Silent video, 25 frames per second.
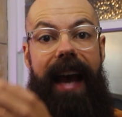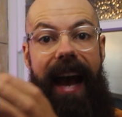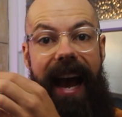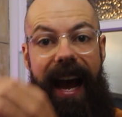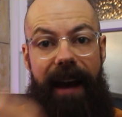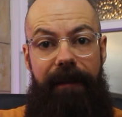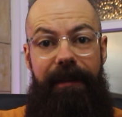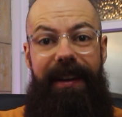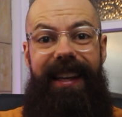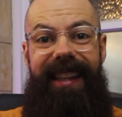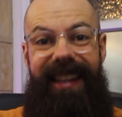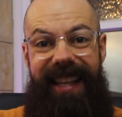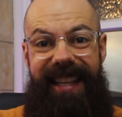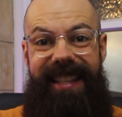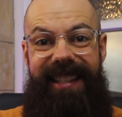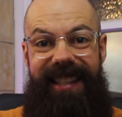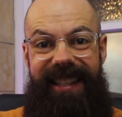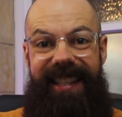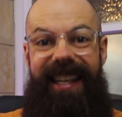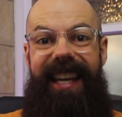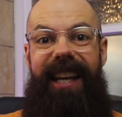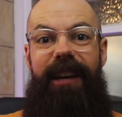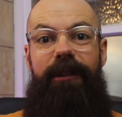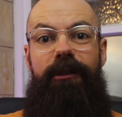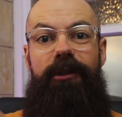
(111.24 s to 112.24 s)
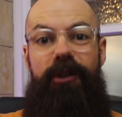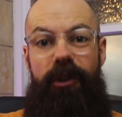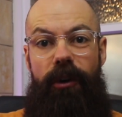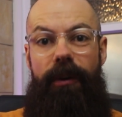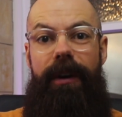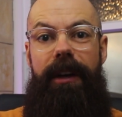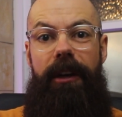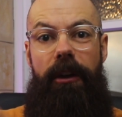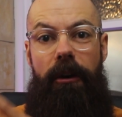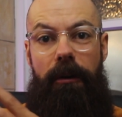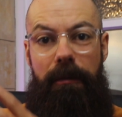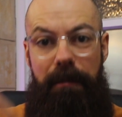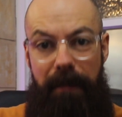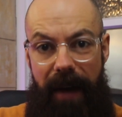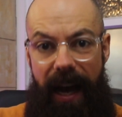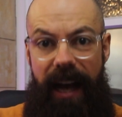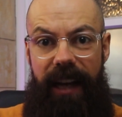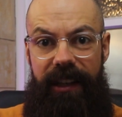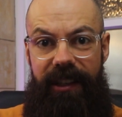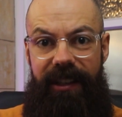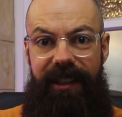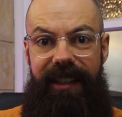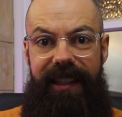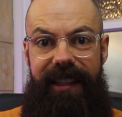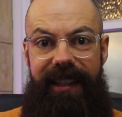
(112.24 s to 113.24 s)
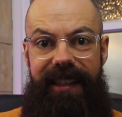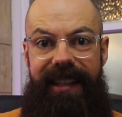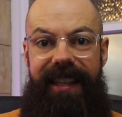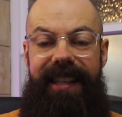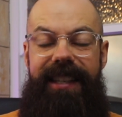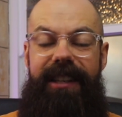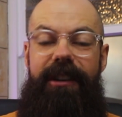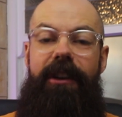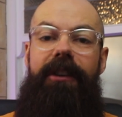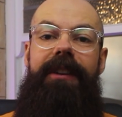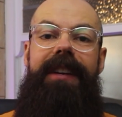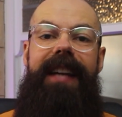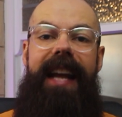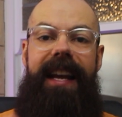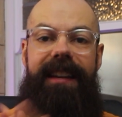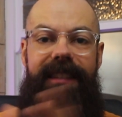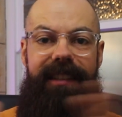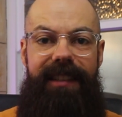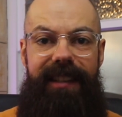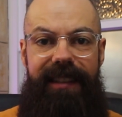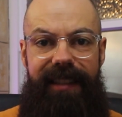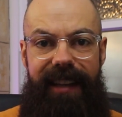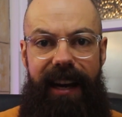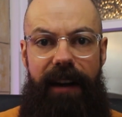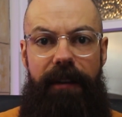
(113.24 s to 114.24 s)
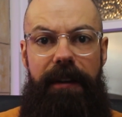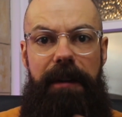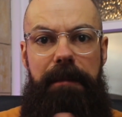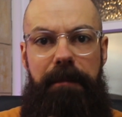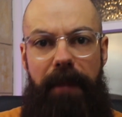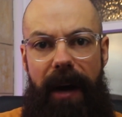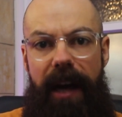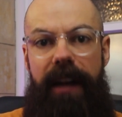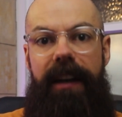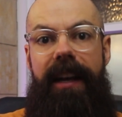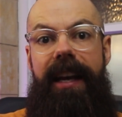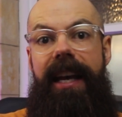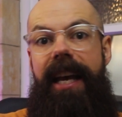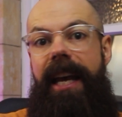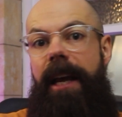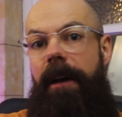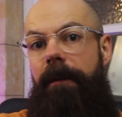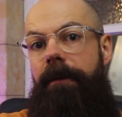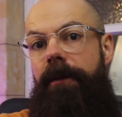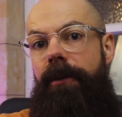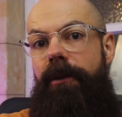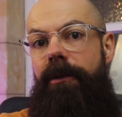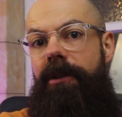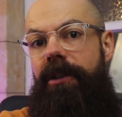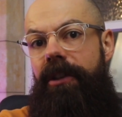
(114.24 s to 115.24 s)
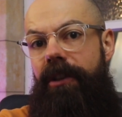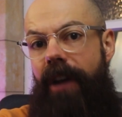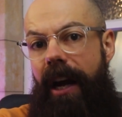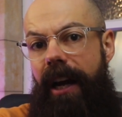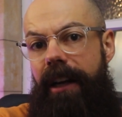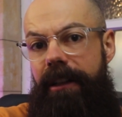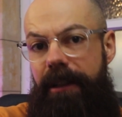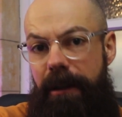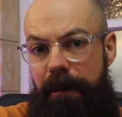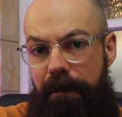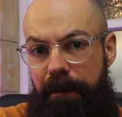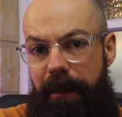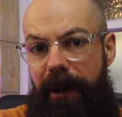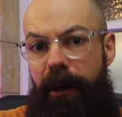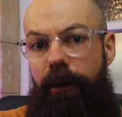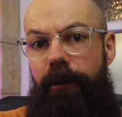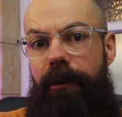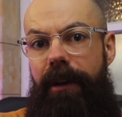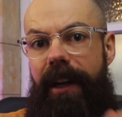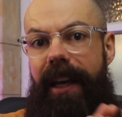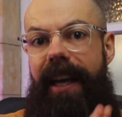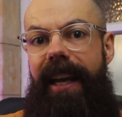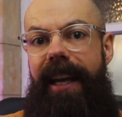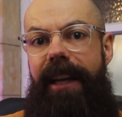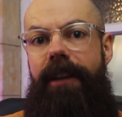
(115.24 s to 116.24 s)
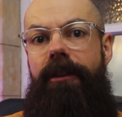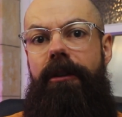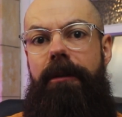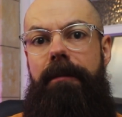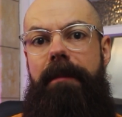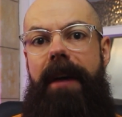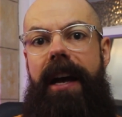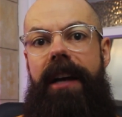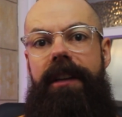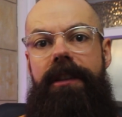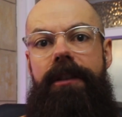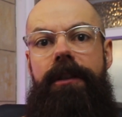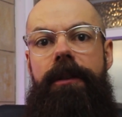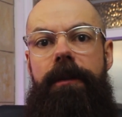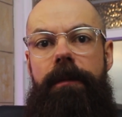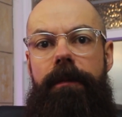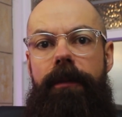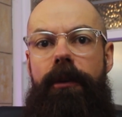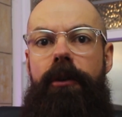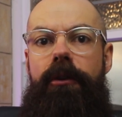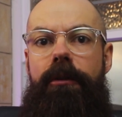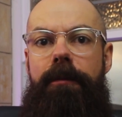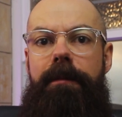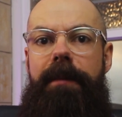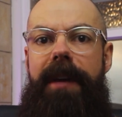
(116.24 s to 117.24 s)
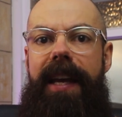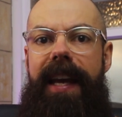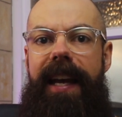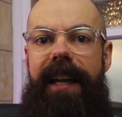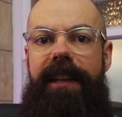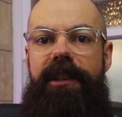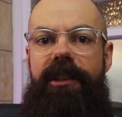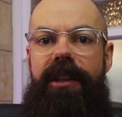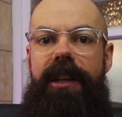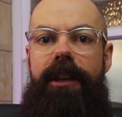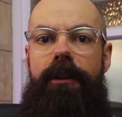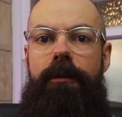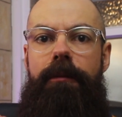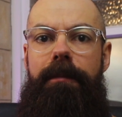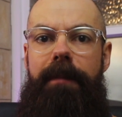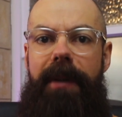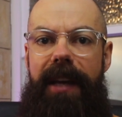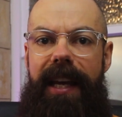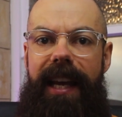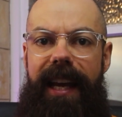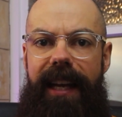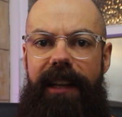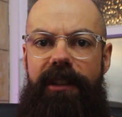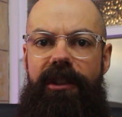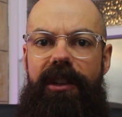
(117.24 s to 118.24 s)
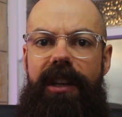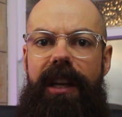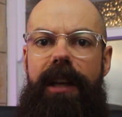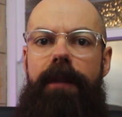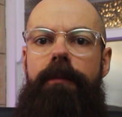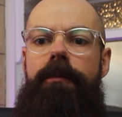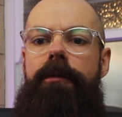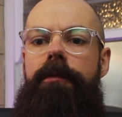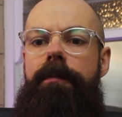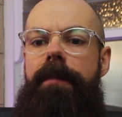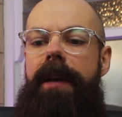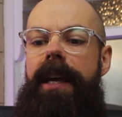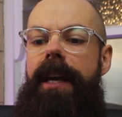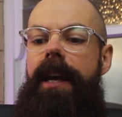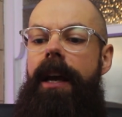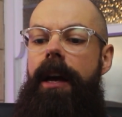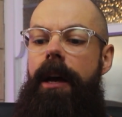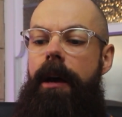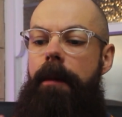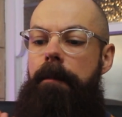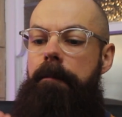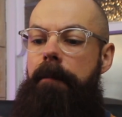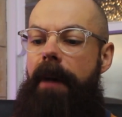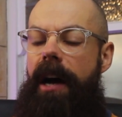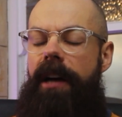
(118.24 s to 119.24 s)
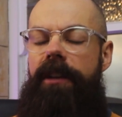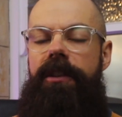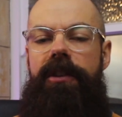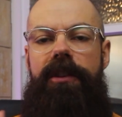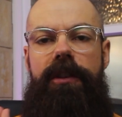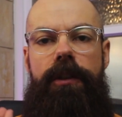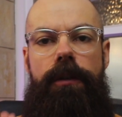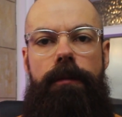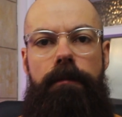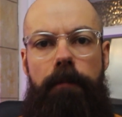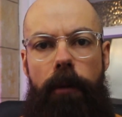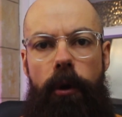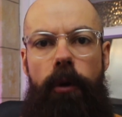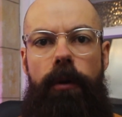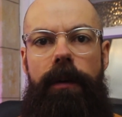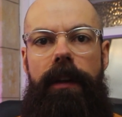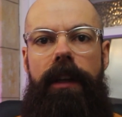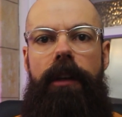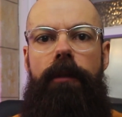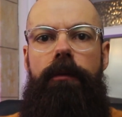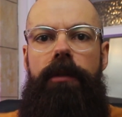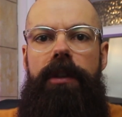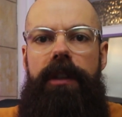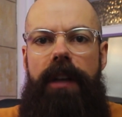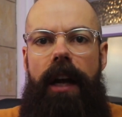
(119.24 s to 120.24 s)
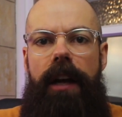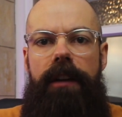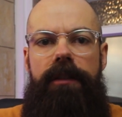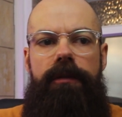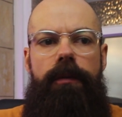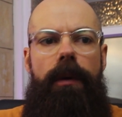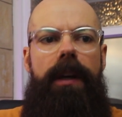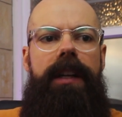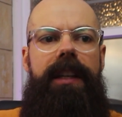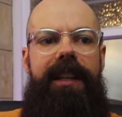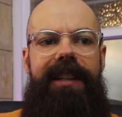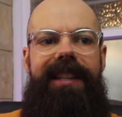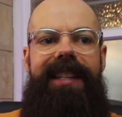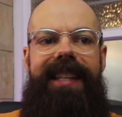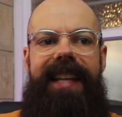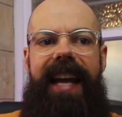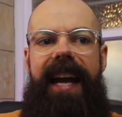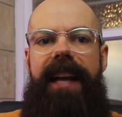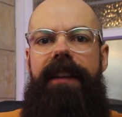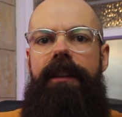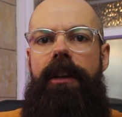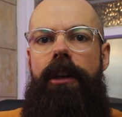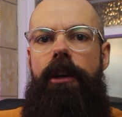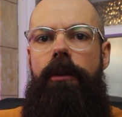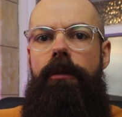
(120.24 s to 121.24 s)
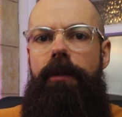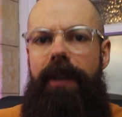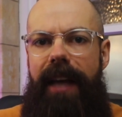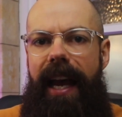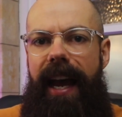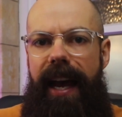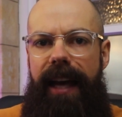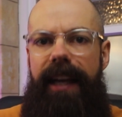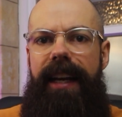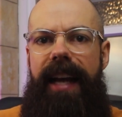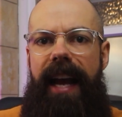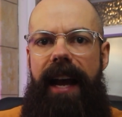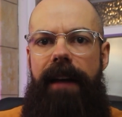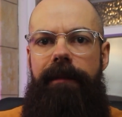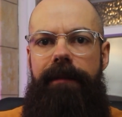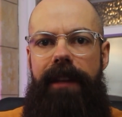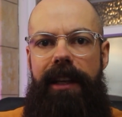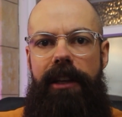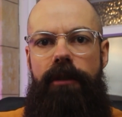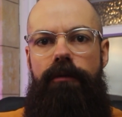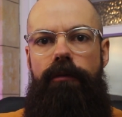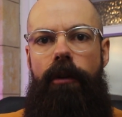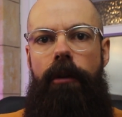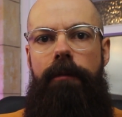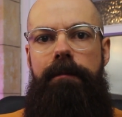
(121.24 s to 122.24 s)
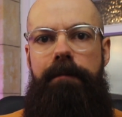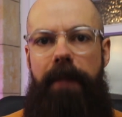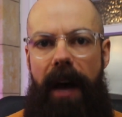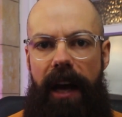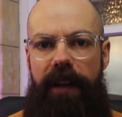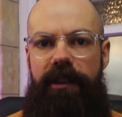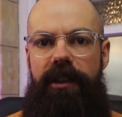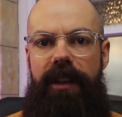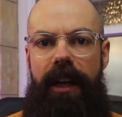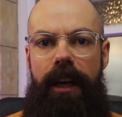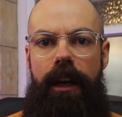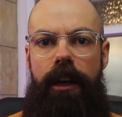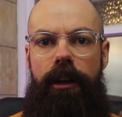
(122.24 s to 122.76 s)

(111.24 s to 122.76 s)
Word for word: Having this skill during your master's is not necessary, but if you start to build it in your master's for your PhD, your PhD will be much smoother. You'll start to understand that you you can have these robust